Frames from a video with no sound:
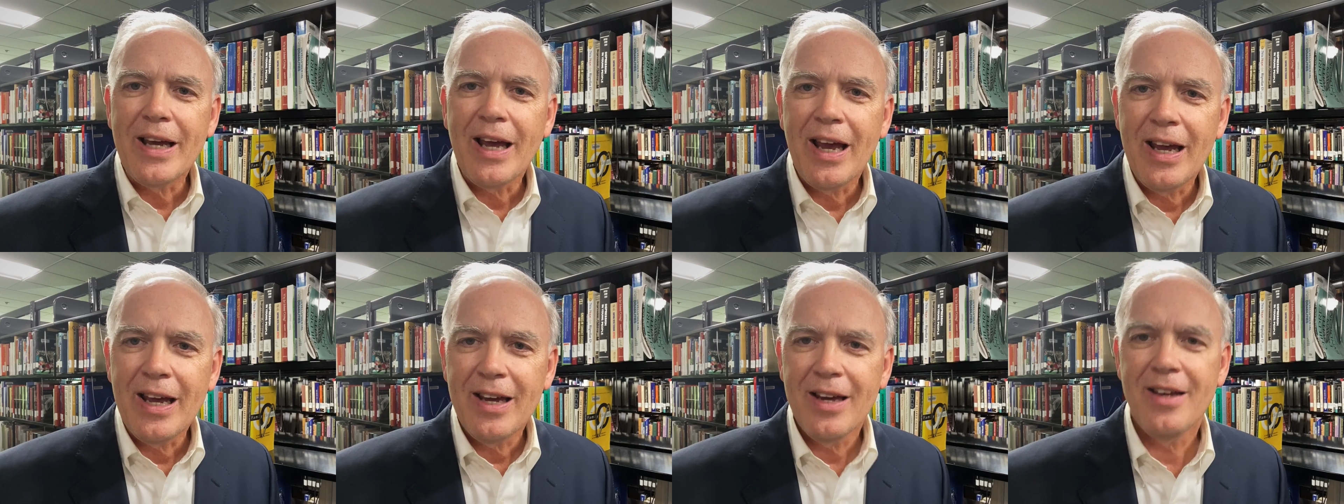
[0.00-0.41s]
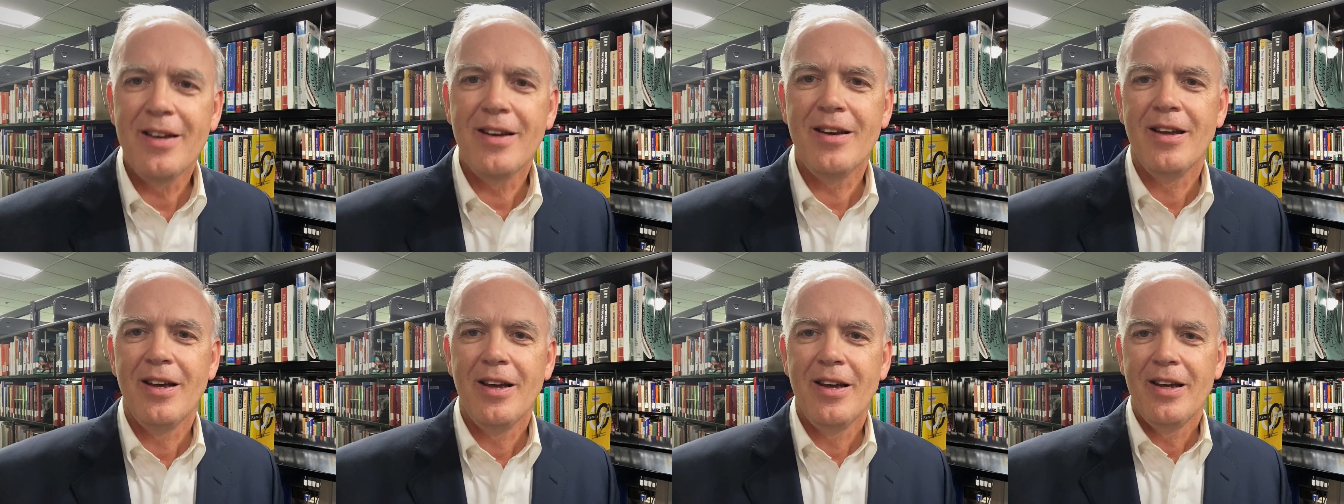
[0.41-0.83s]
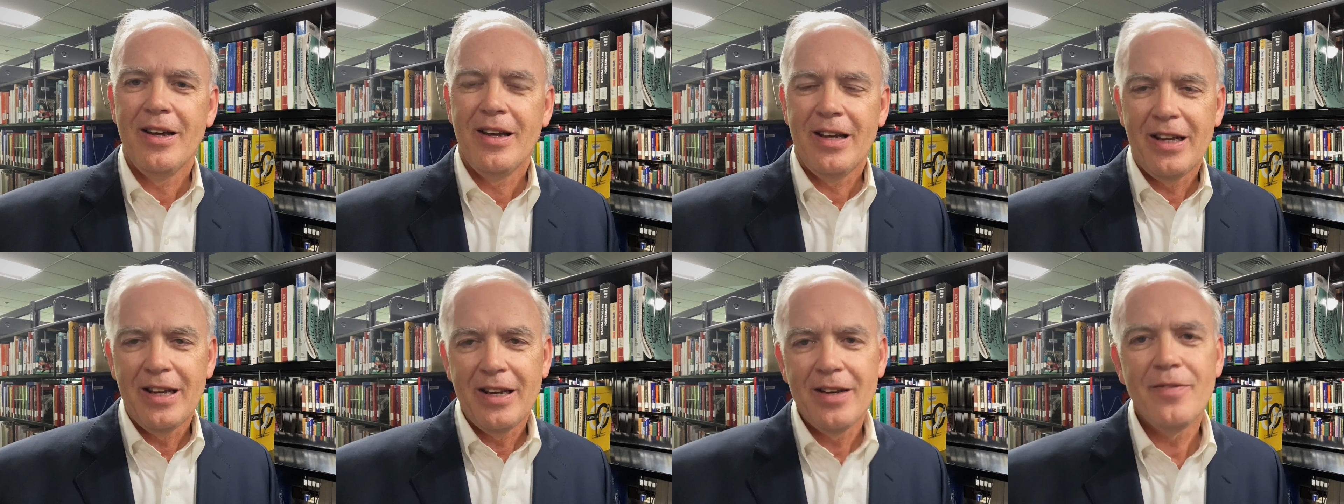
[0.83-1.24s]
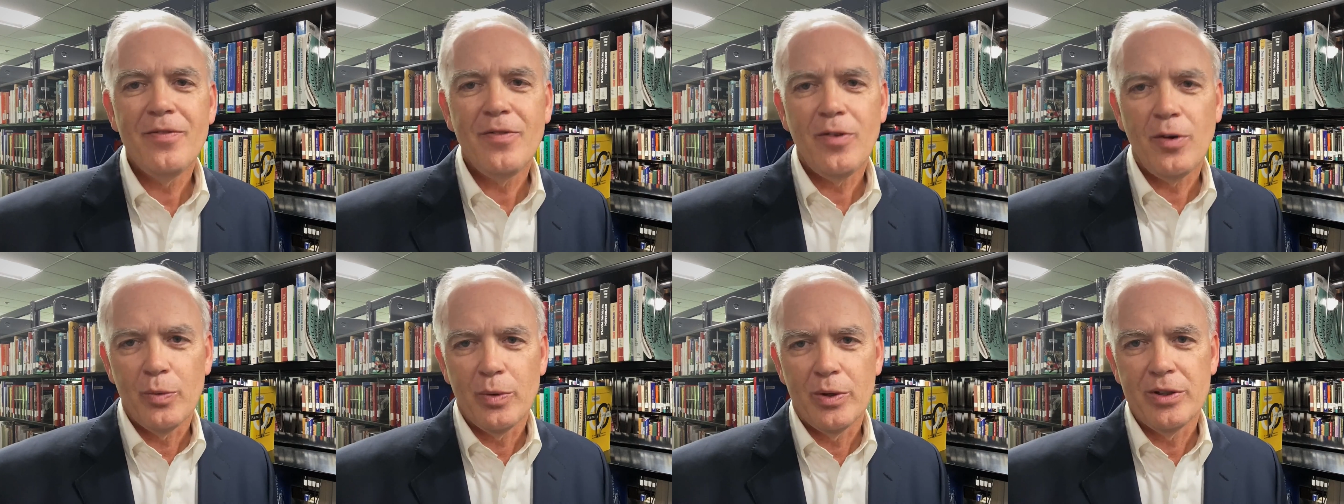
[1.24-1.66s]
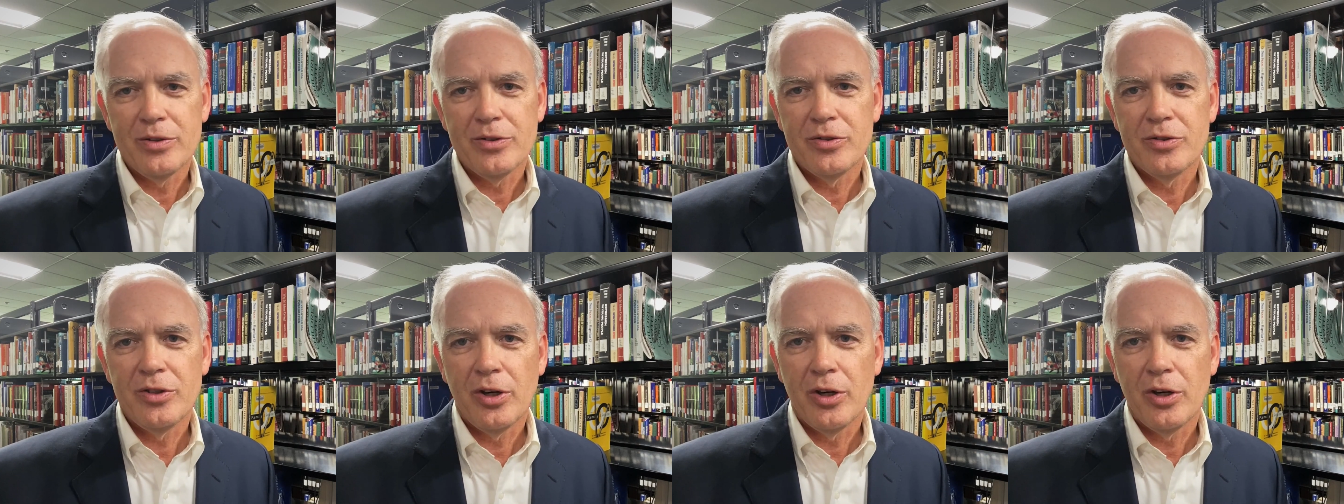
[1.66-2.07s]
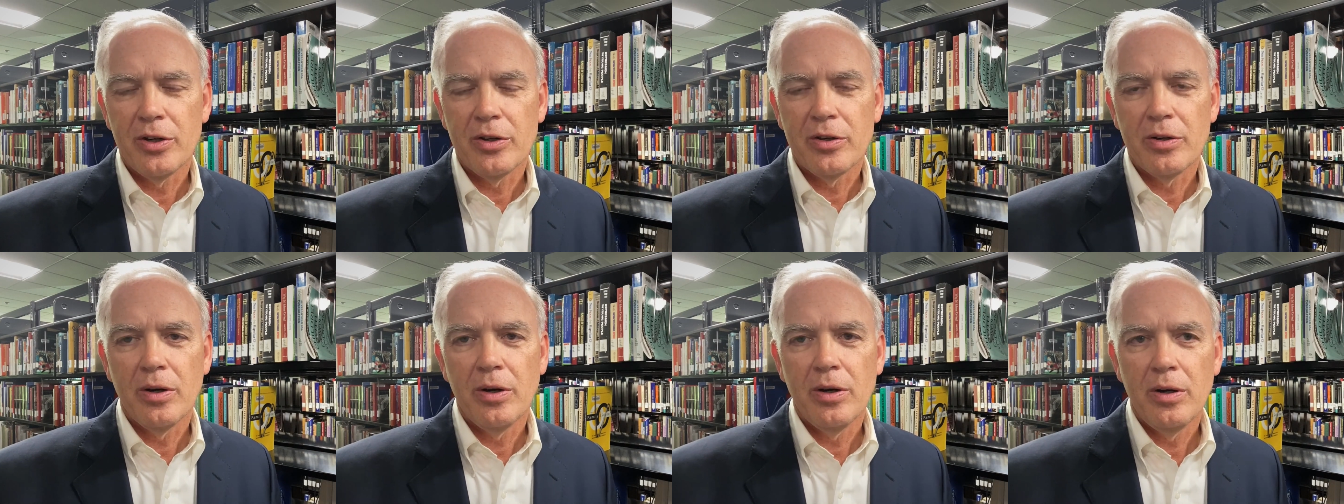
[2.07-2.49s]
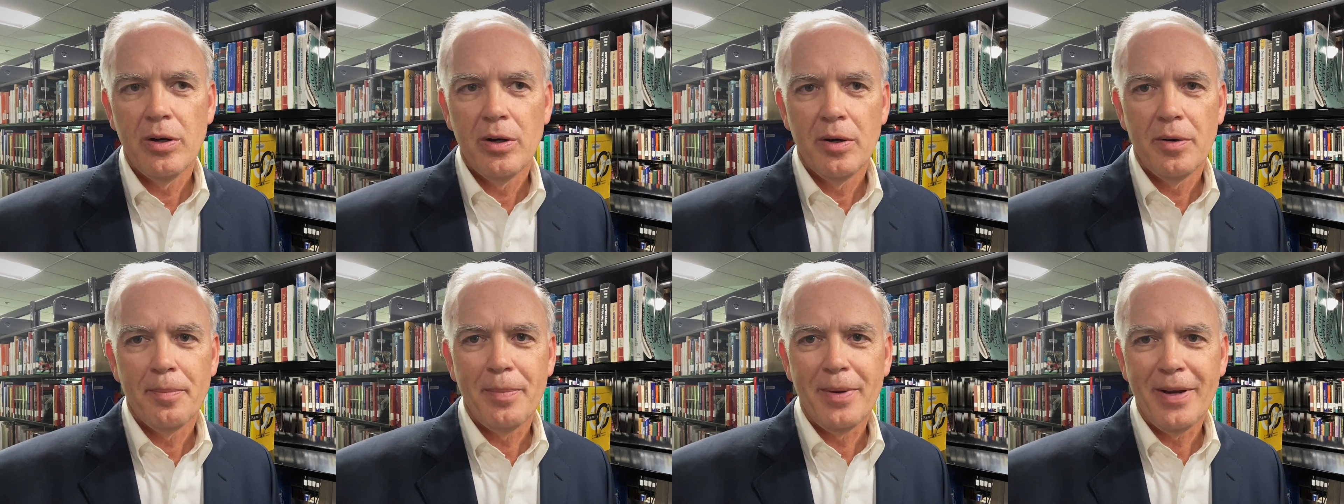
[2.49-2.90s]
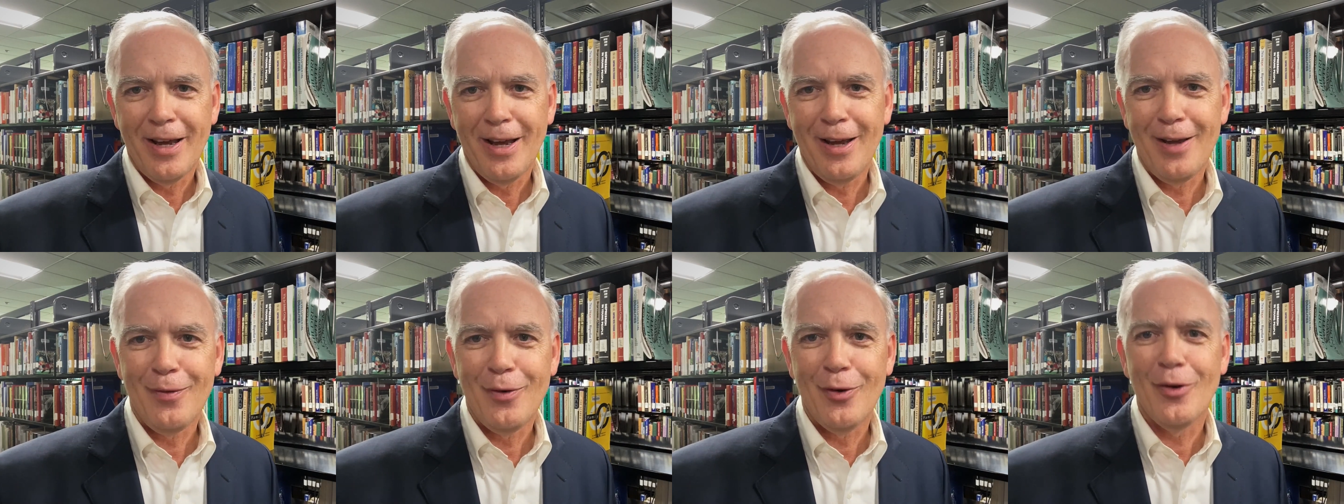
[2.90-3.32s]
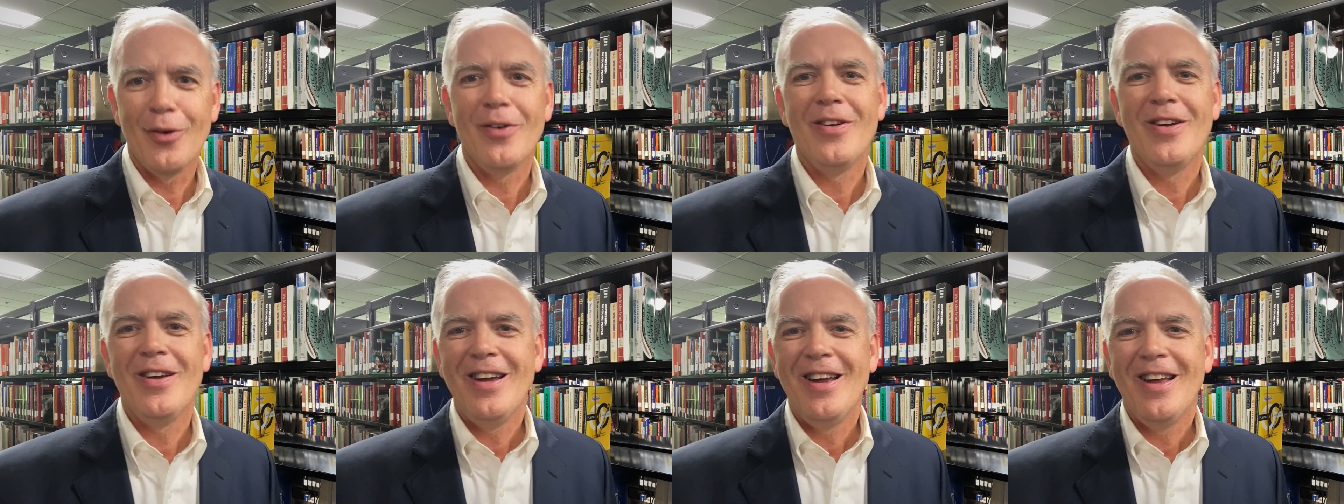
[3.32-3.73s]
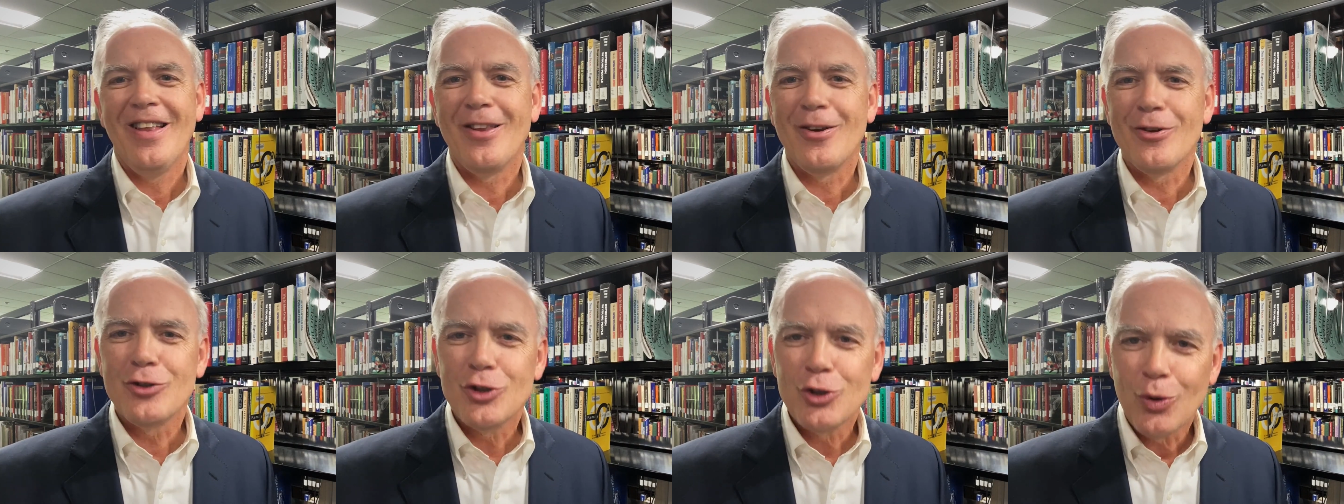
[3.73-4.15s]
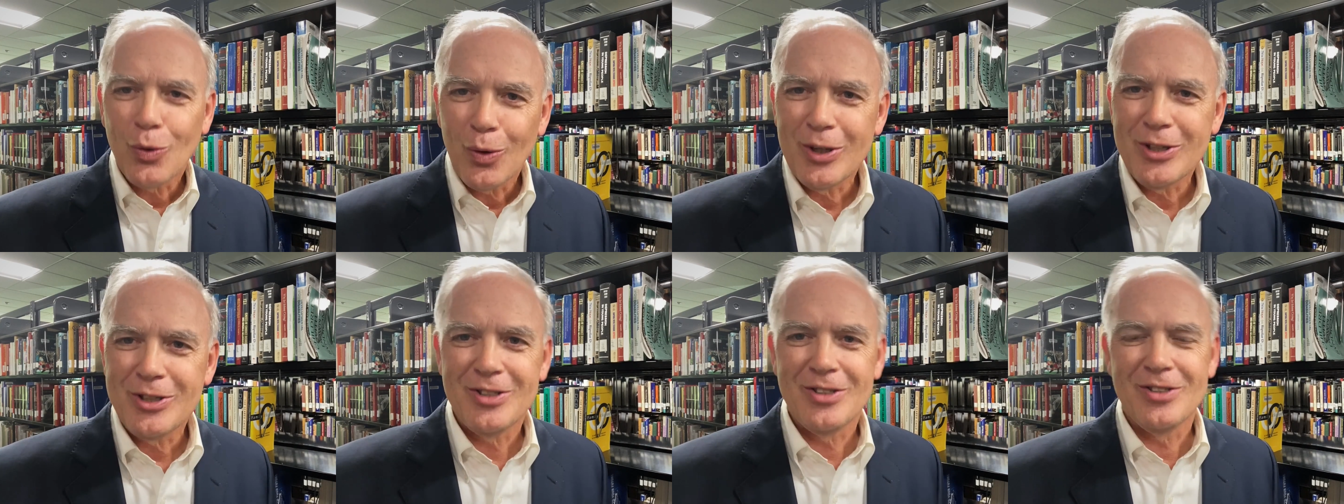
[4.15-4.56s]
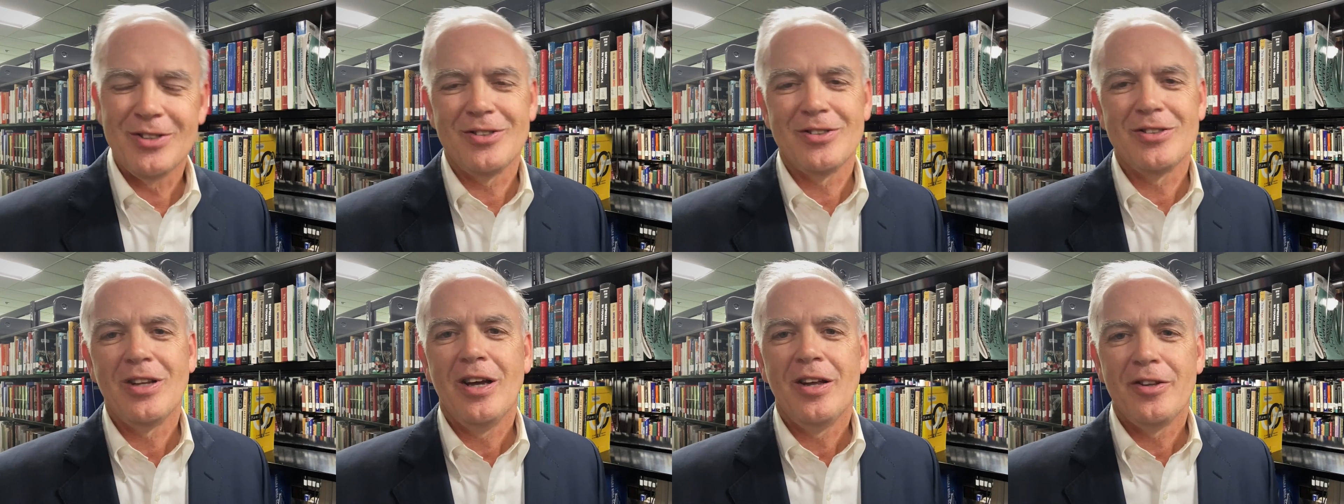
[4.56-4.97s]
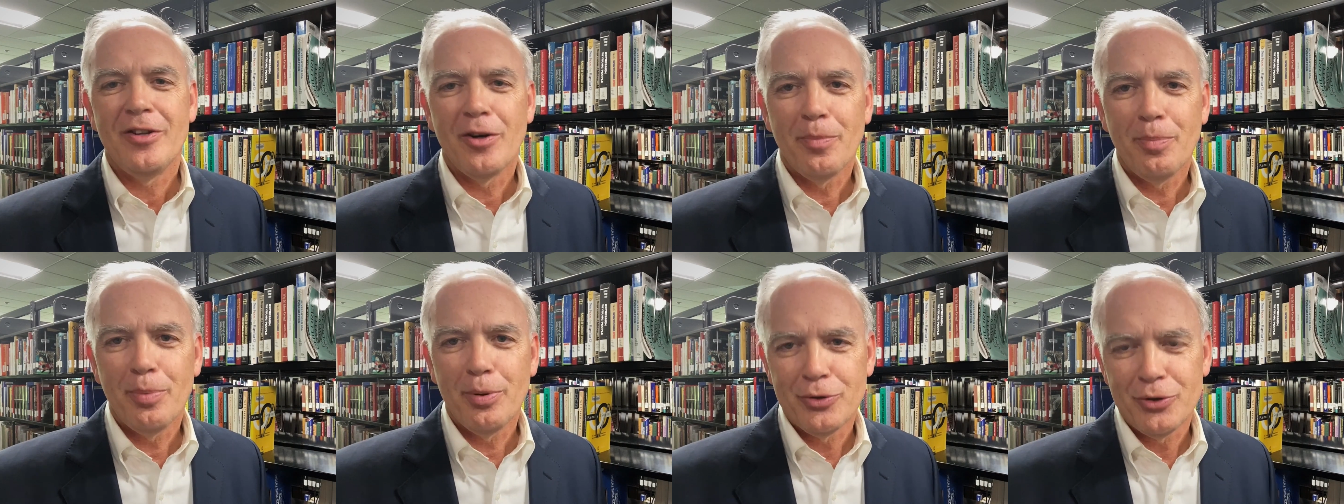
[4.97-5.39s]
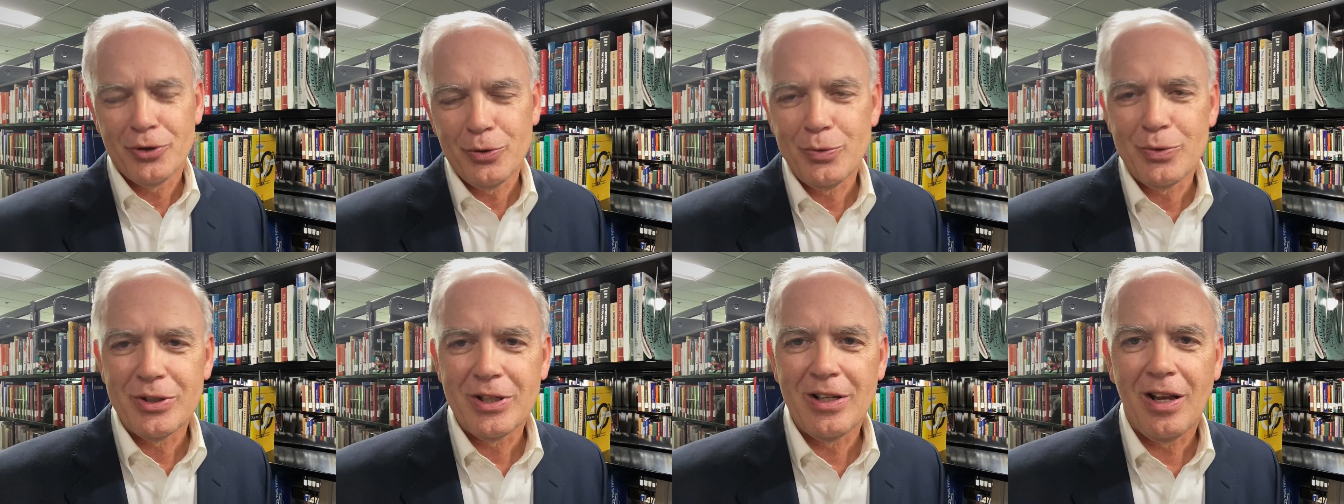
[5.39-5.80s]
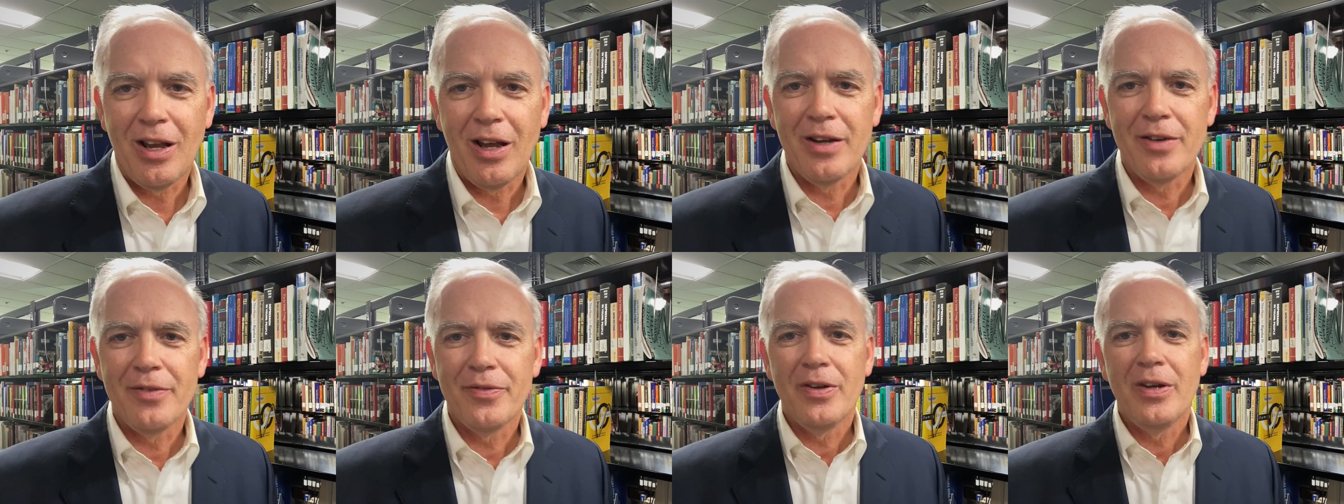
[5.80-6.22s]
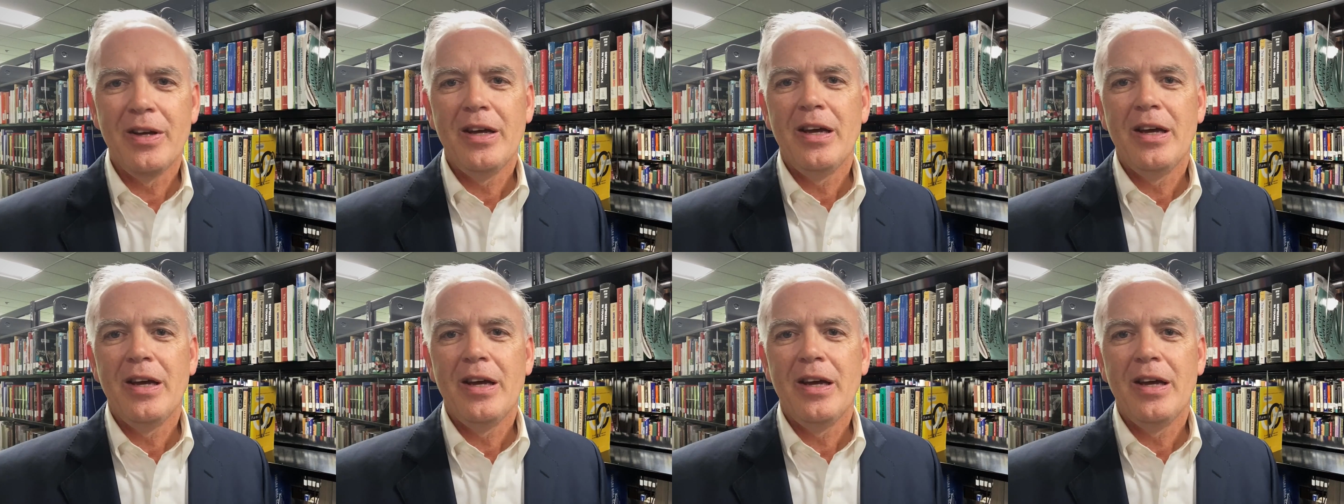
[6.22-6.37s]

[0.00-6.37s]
can influence their behavior, their choices, their pursuits in life.